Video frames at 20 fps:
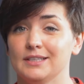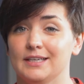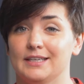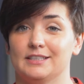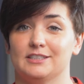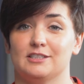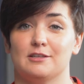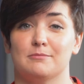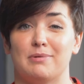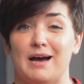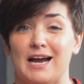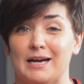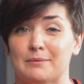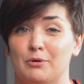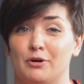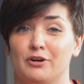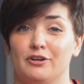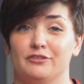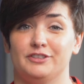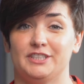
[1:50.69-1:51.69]
It is the
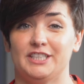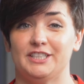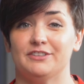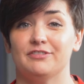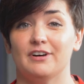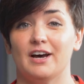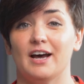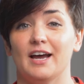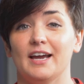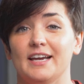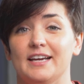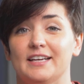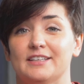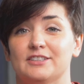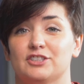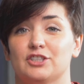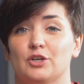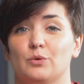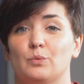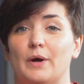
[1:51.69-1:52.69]
backbone of DeFi, and
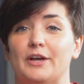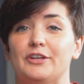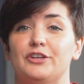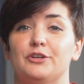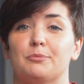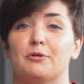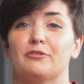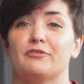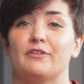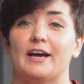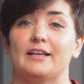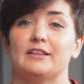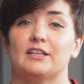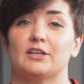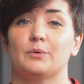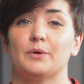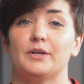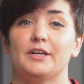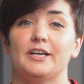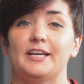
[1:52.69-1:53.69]
so when you provide
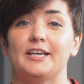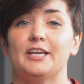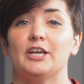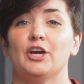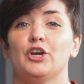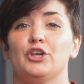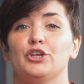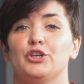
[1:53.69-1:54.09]
liquidity,